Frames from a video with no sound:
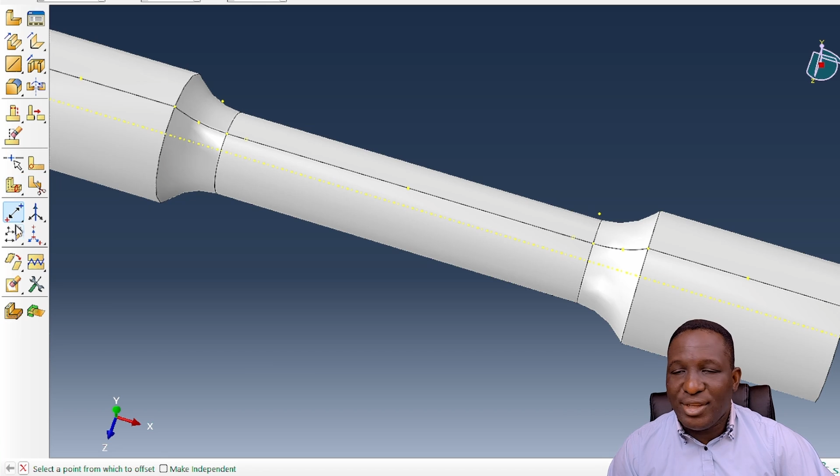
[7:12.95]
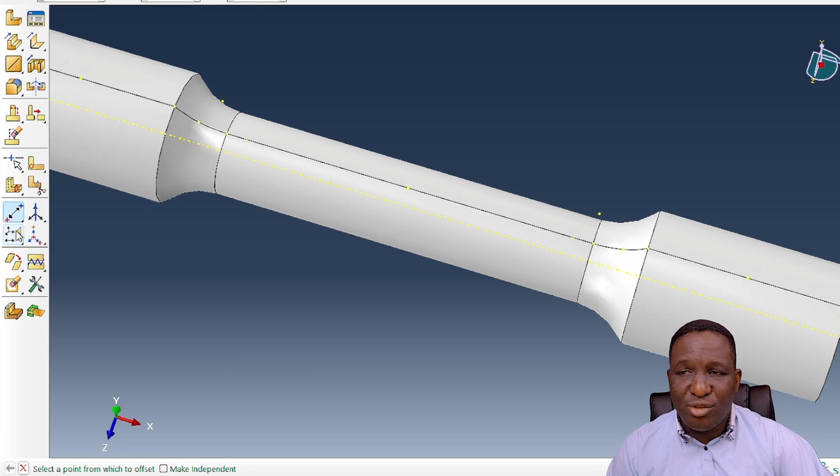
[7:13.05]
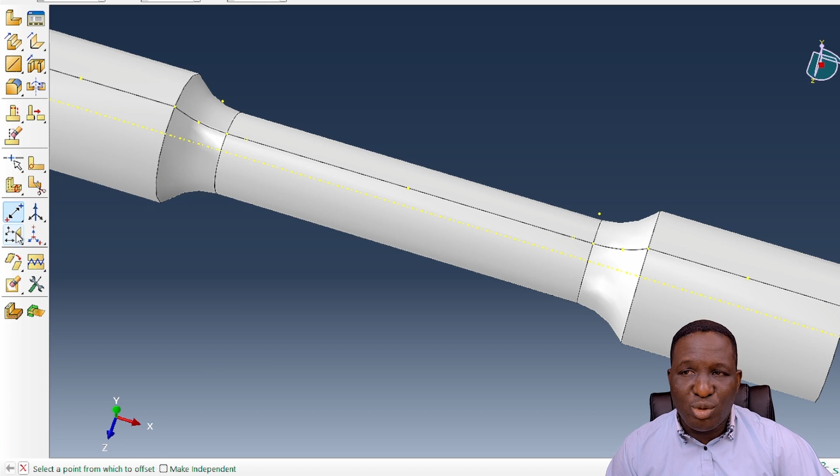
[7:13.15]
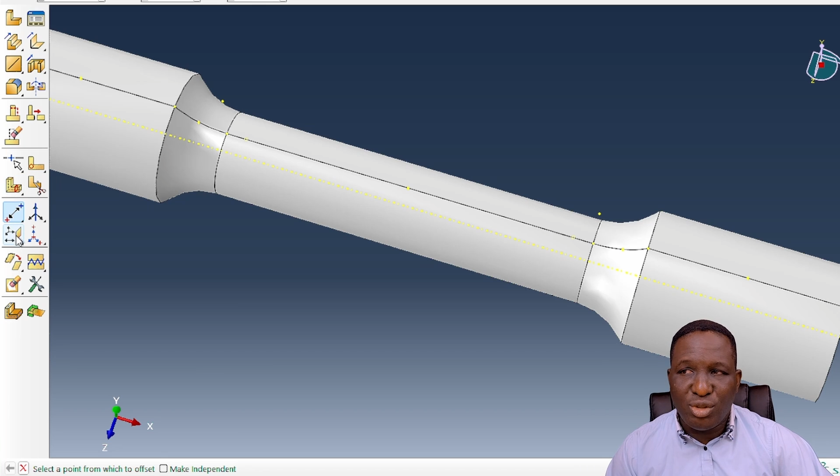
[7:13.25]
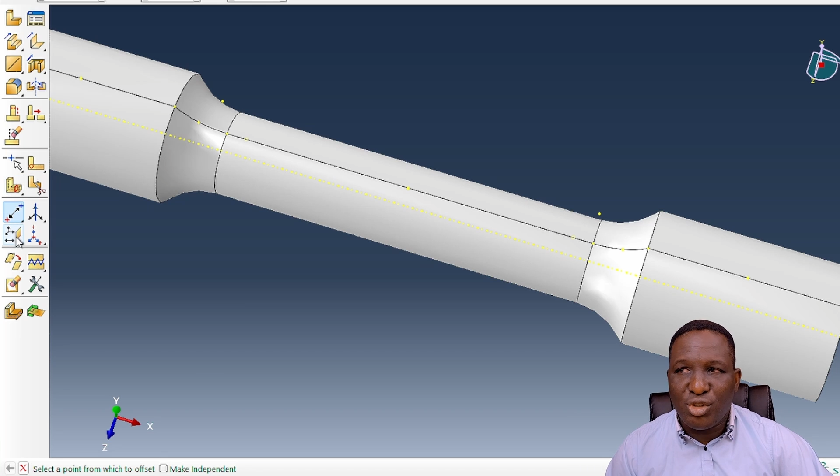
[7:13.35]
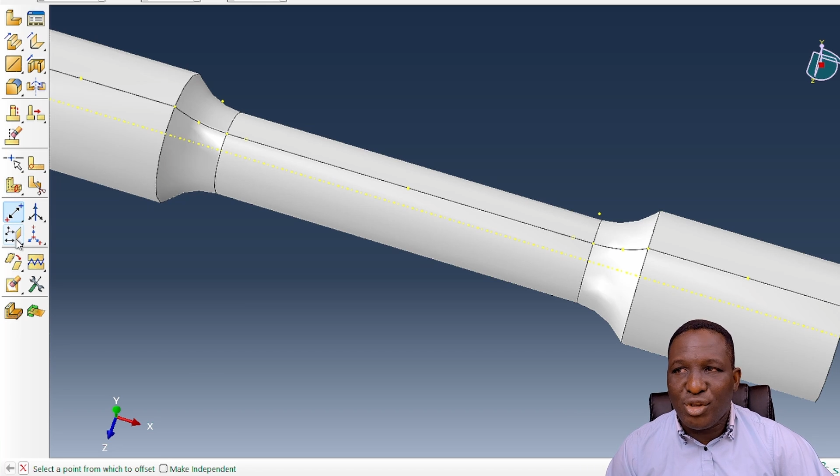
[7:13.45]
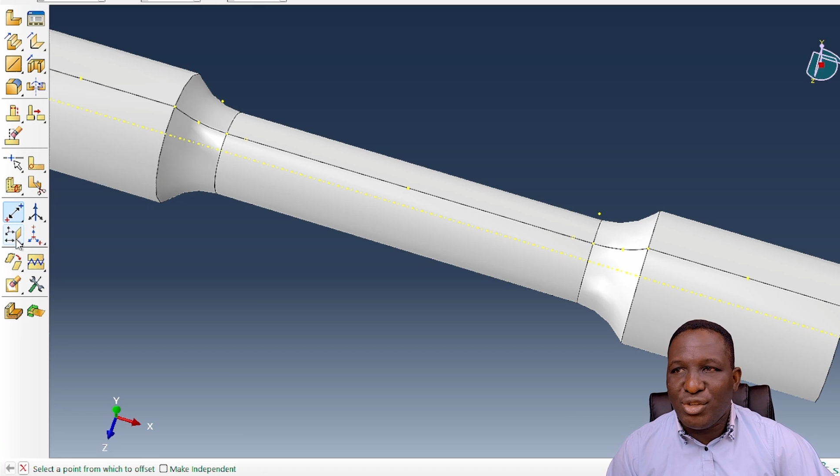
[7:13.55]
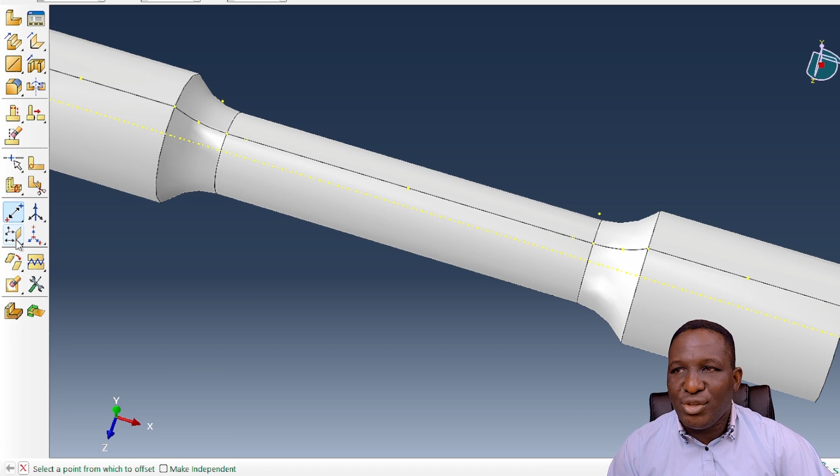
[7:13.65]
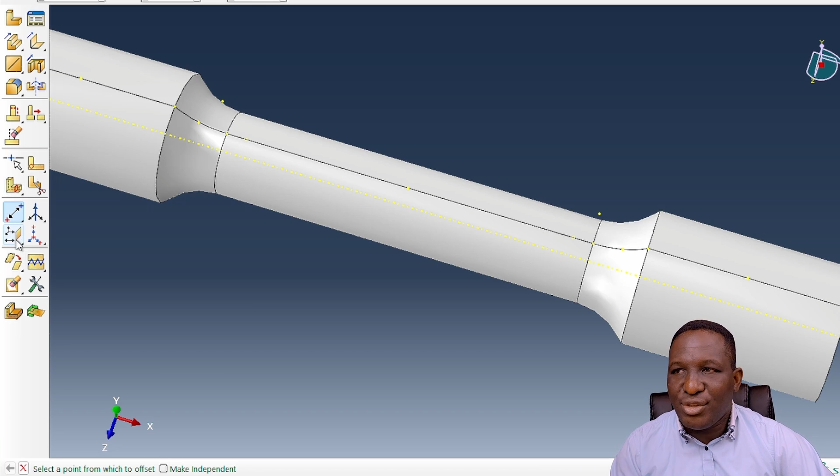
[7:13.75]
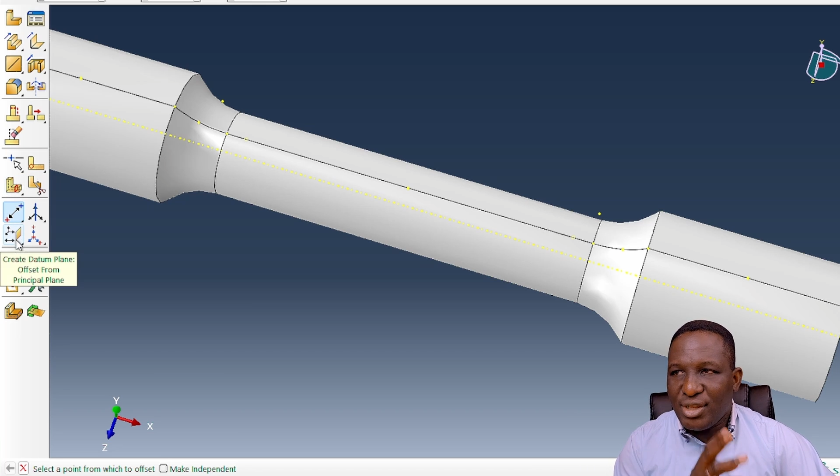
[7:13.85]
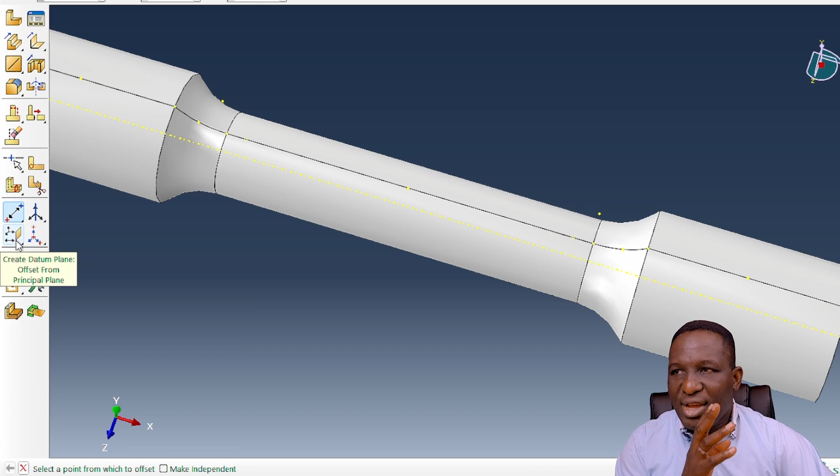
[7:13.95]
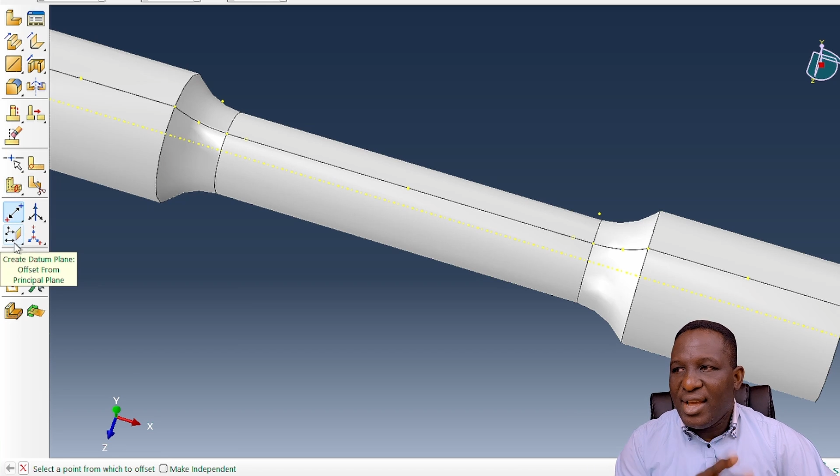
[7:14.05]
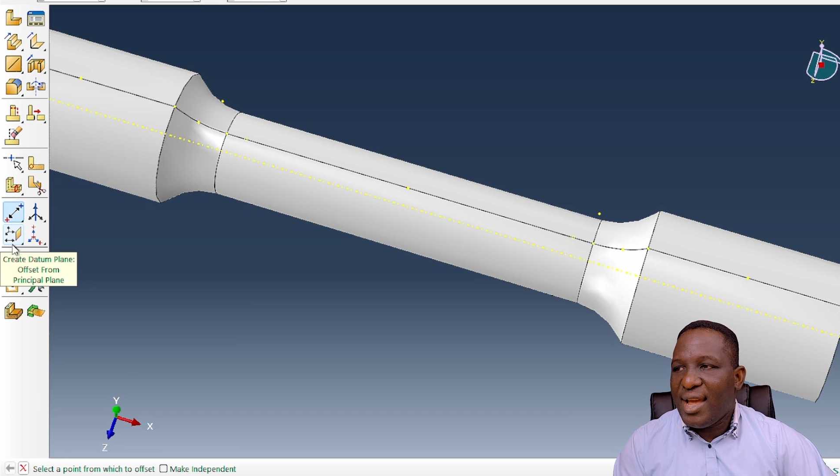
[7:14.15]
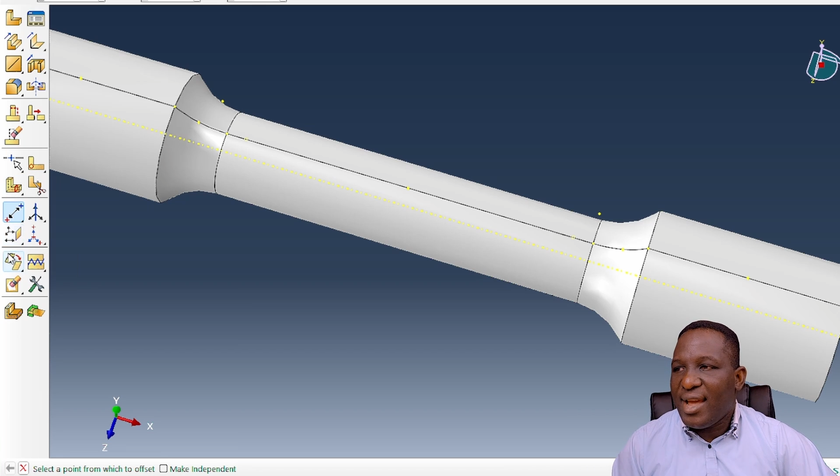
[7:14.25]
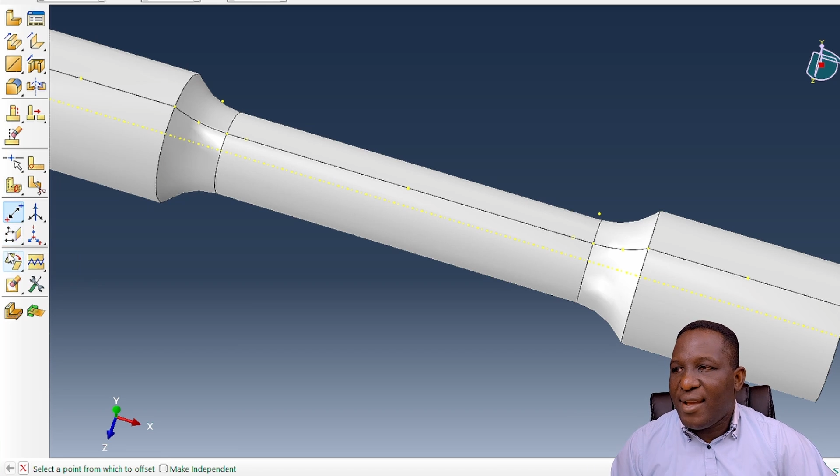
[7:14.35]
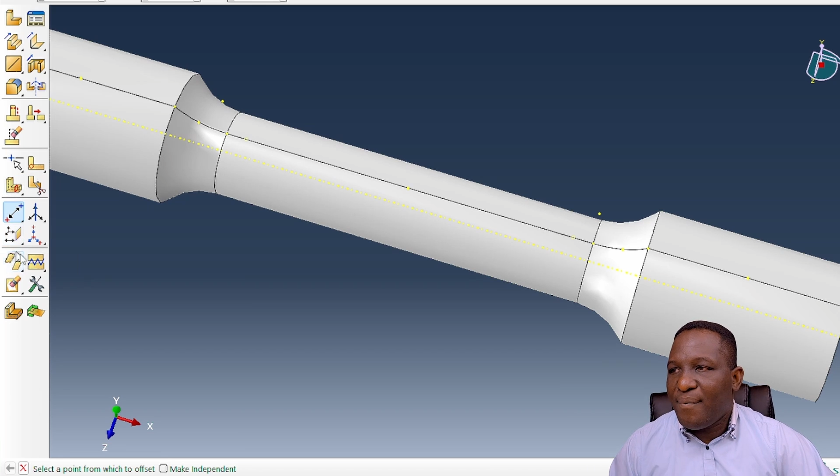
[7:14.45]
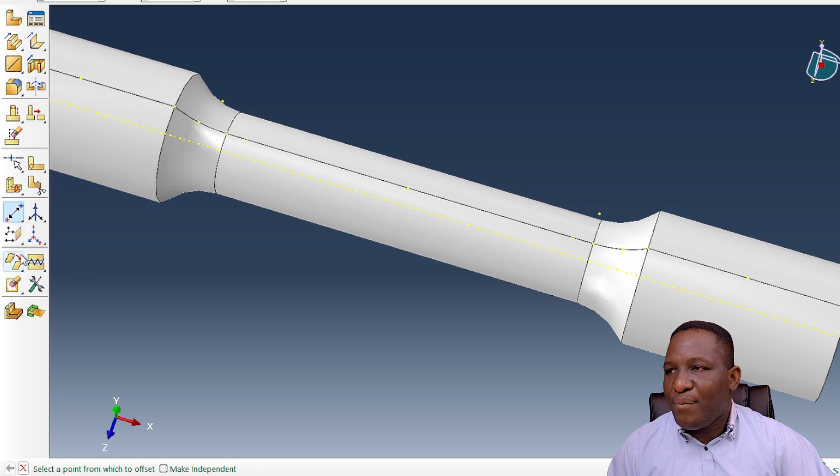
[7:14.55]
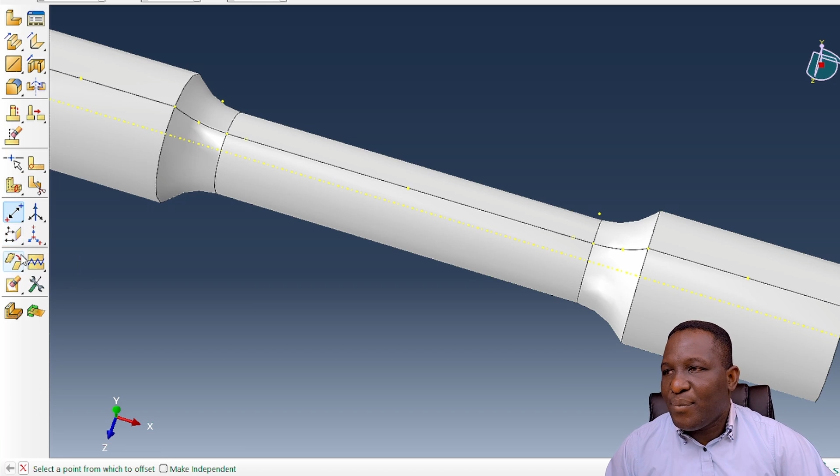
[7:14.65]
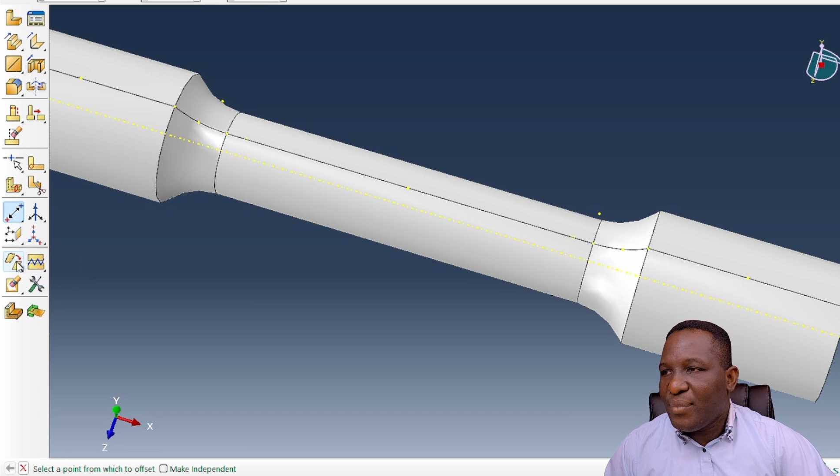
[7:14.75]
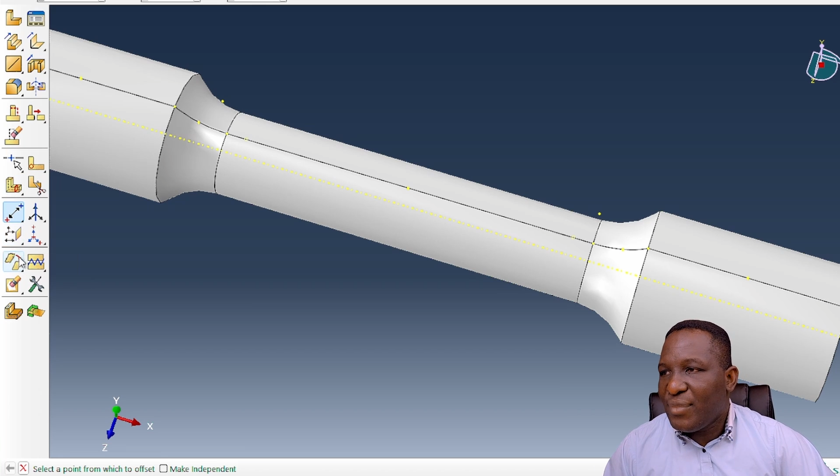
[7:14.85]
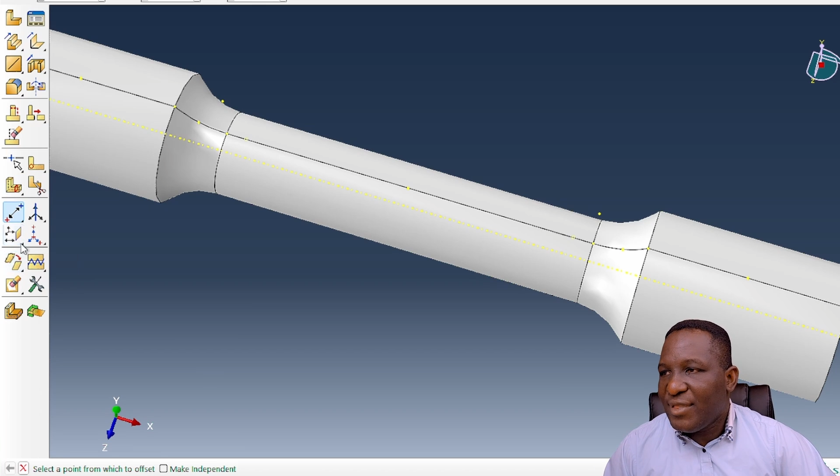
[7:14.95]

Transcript: is to introduce um,